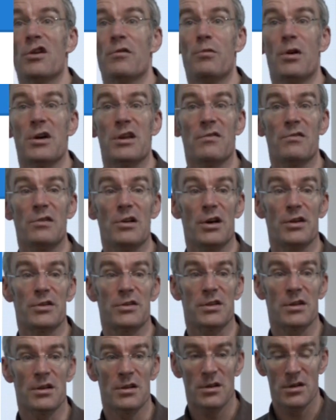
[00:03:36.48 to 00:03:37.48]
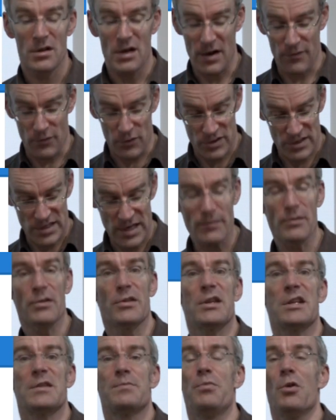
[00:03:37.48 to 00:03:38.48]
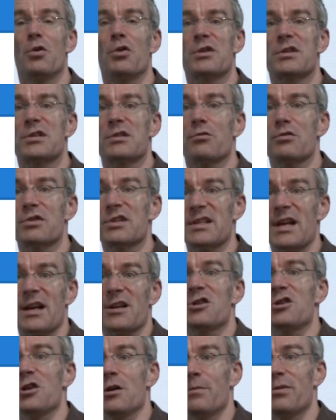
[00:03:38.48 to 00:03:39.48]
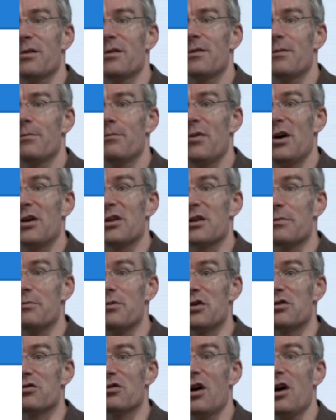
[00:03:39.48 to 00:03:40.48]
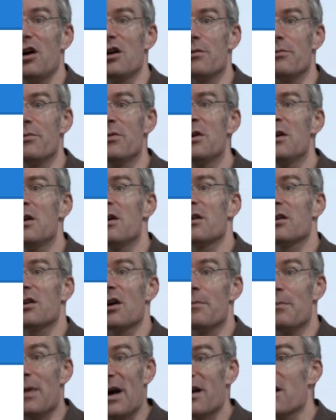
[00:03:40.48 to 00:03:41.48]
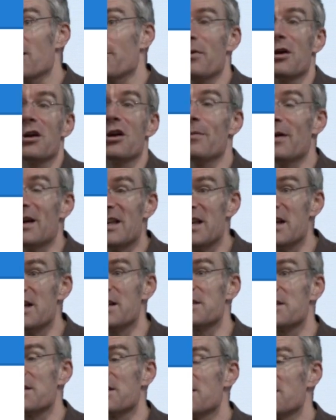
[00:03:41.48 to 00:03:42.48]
of what you've learnt. I've got several of these books all stacked up by the computer at home, going back years,